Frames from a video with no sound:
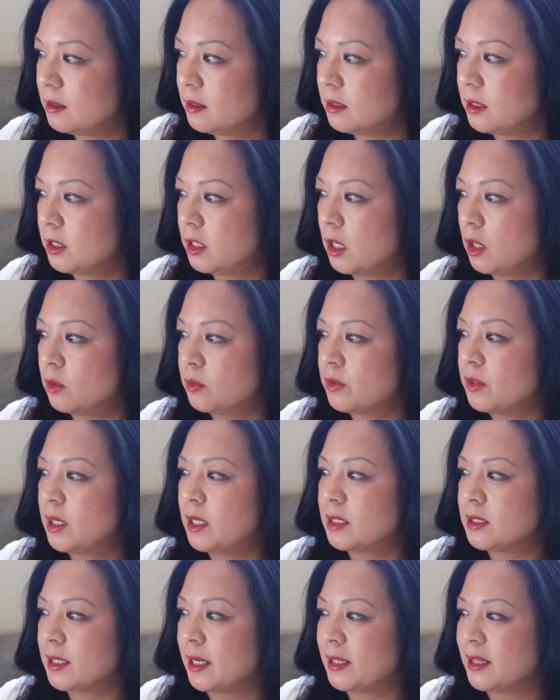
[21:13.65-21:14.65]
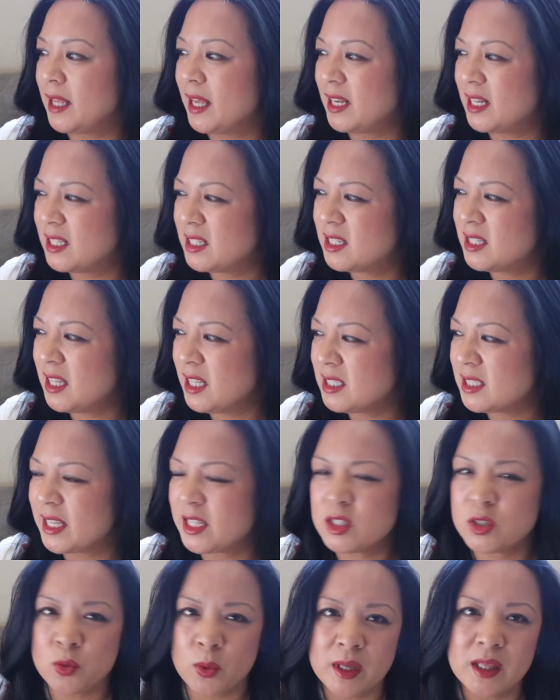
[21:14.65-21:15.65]
you know, things like that, and things
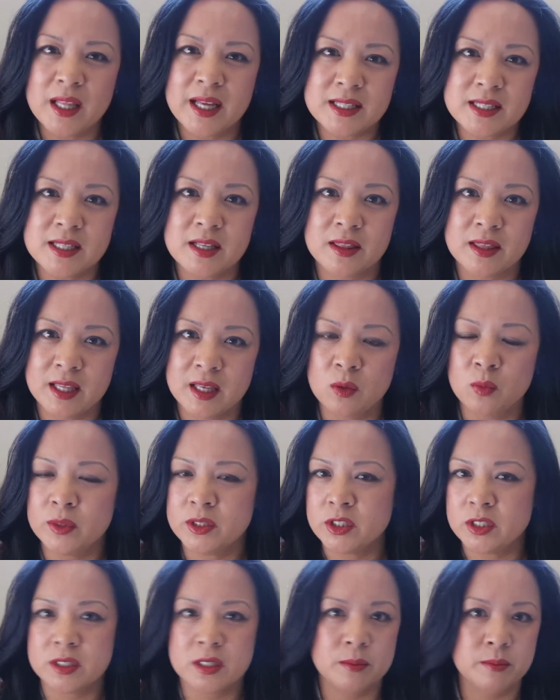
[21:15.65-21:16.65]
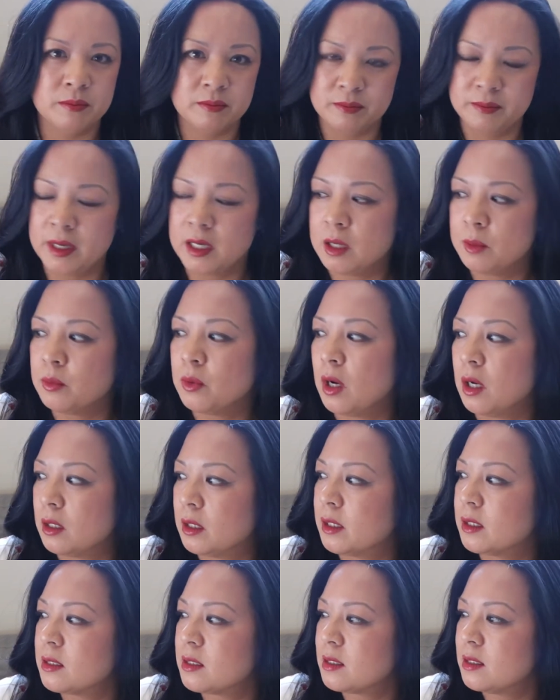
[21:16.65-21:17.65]
like soy lecithin, which is in many
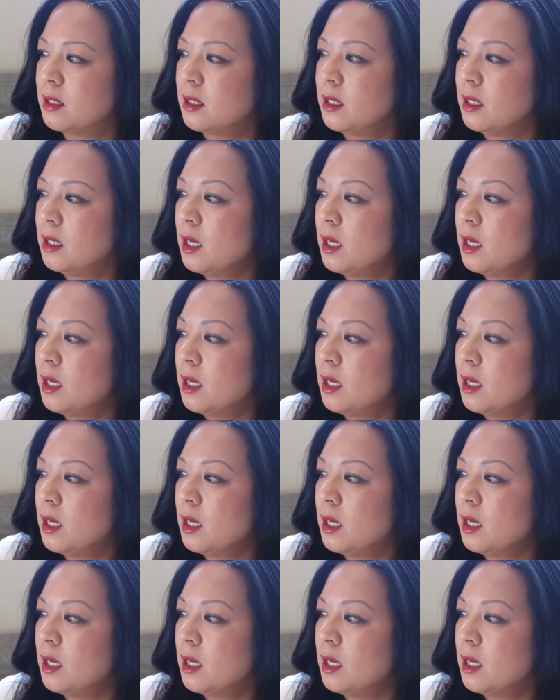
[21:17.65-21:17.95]
products.